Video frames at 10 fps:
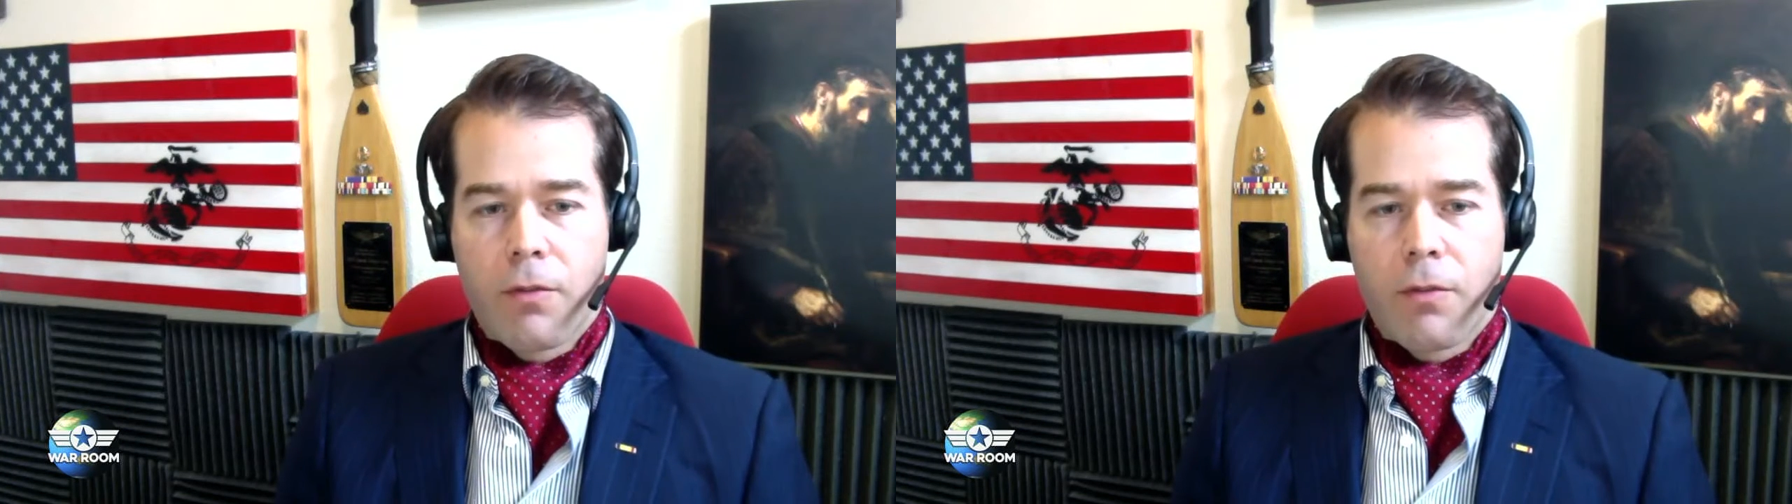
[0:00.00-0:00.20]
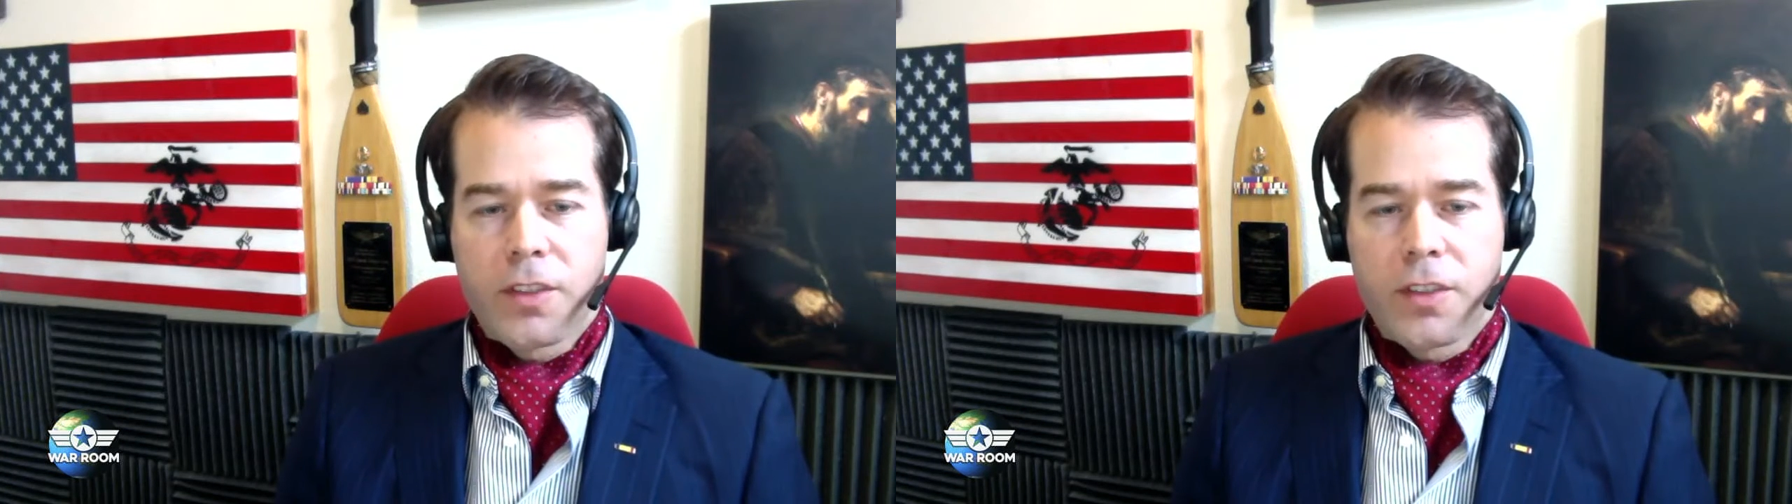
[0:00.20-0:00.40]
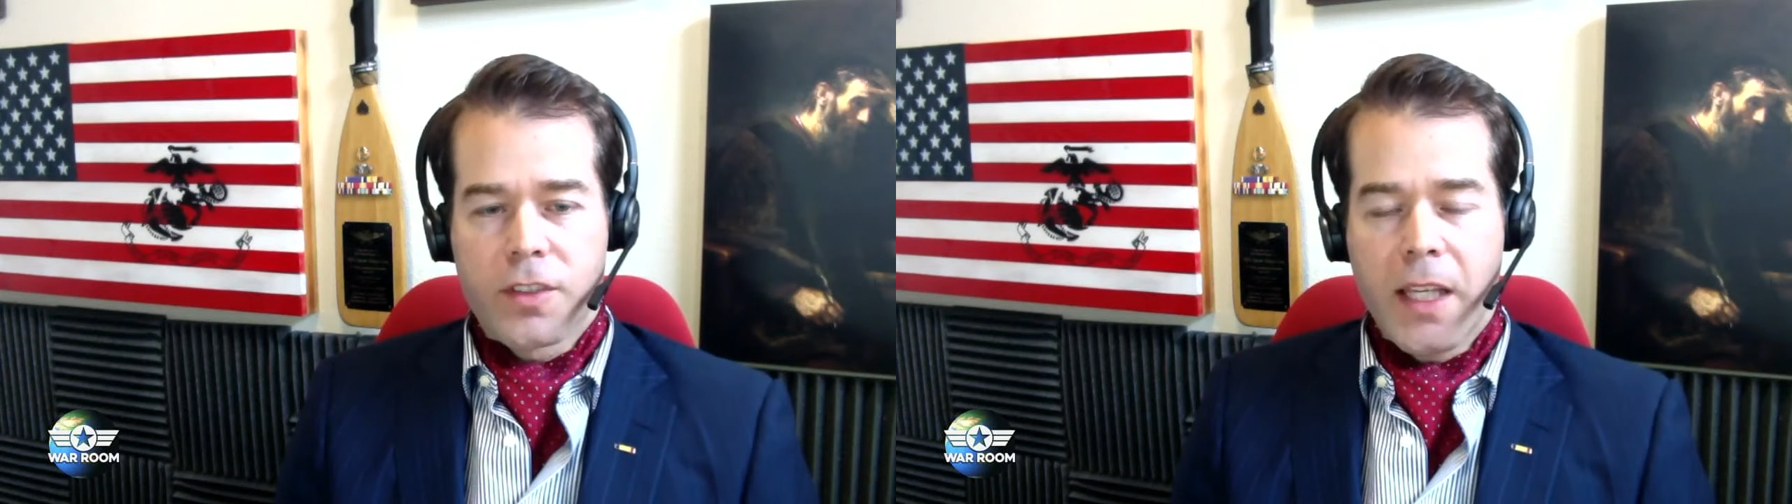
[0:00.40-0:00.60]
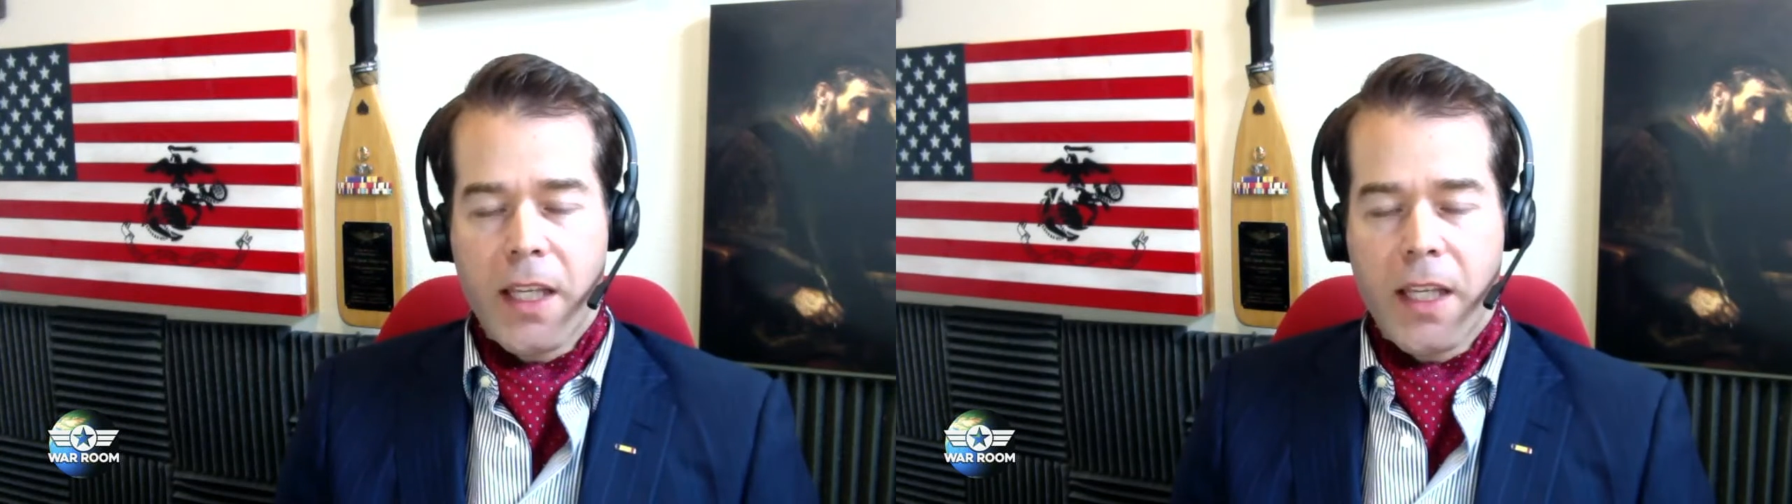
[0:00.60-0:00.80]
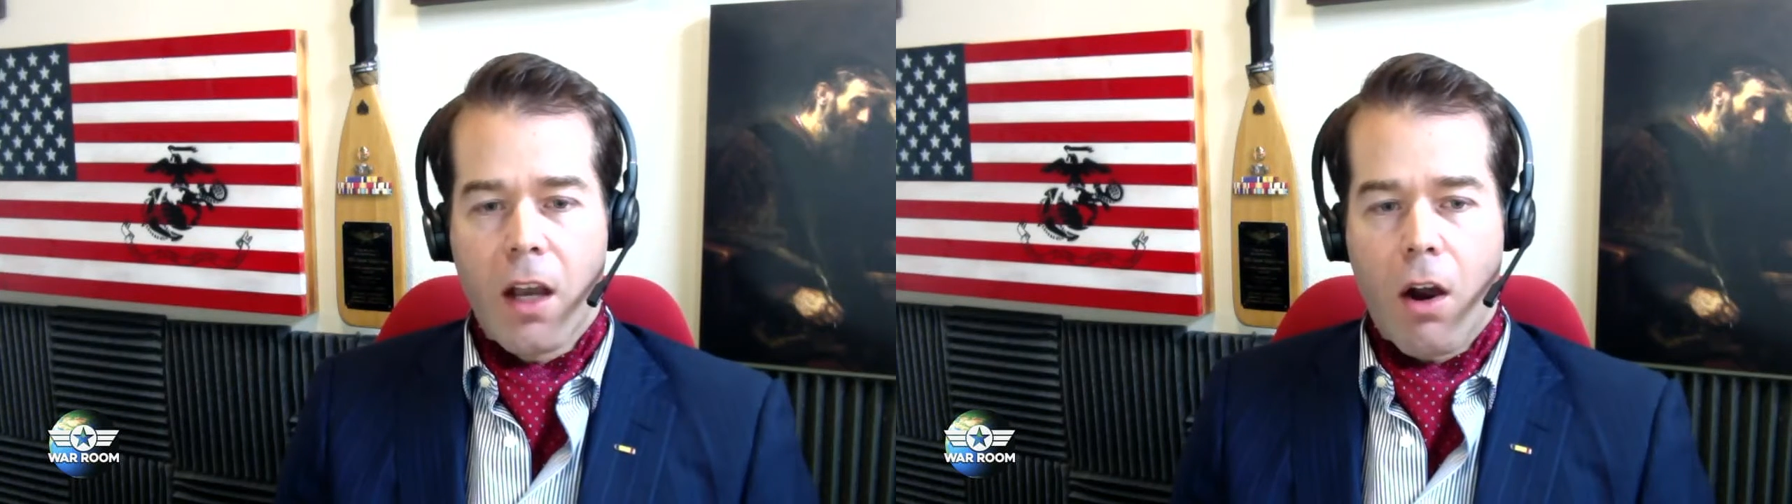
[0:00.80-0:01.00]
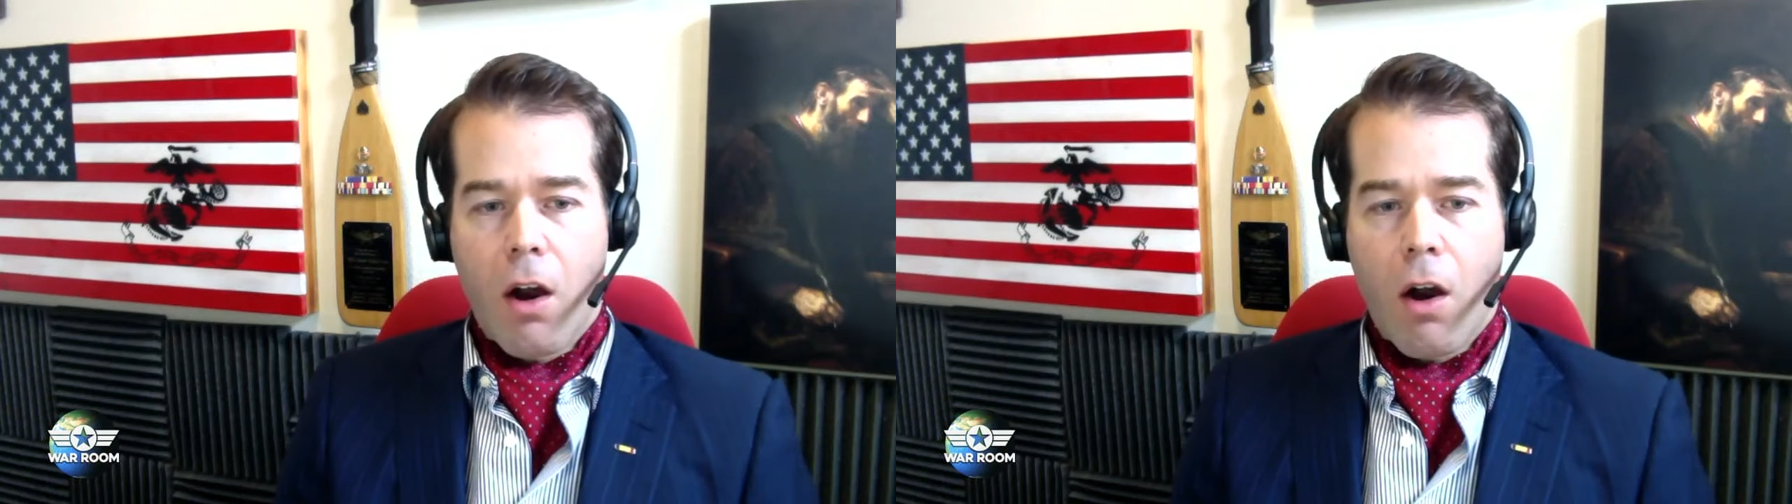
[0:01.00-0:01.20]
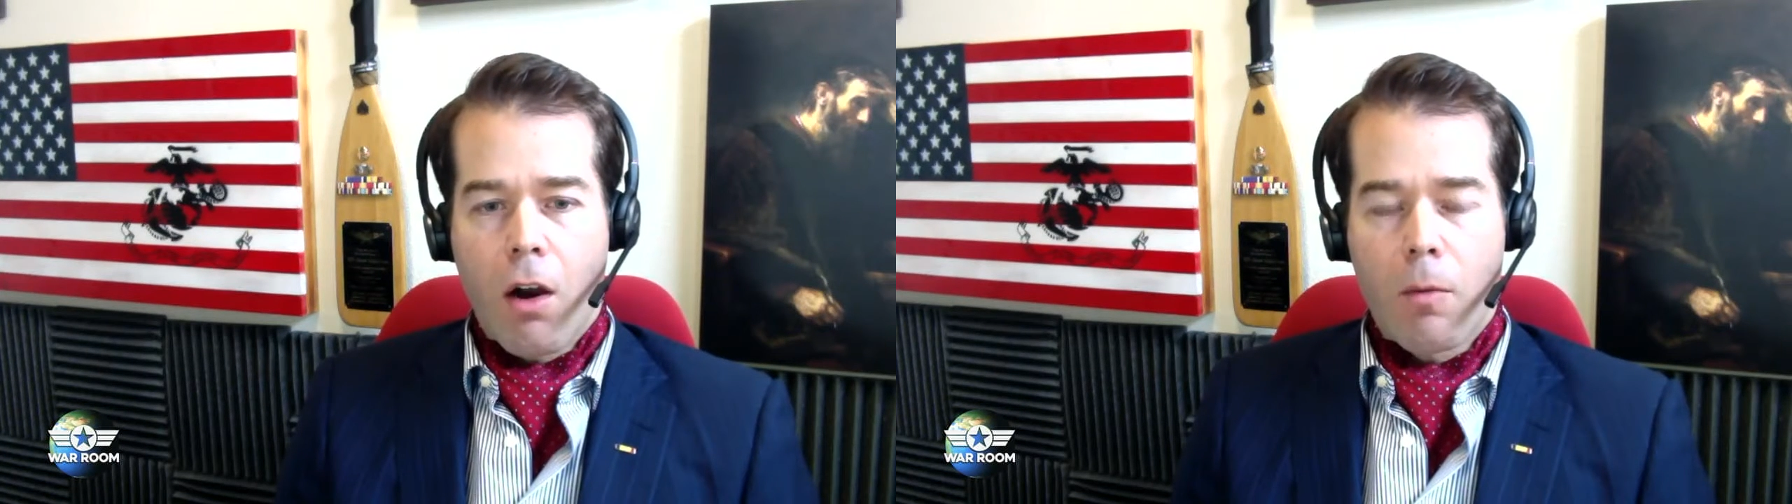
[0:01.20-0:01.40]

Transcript: for speaking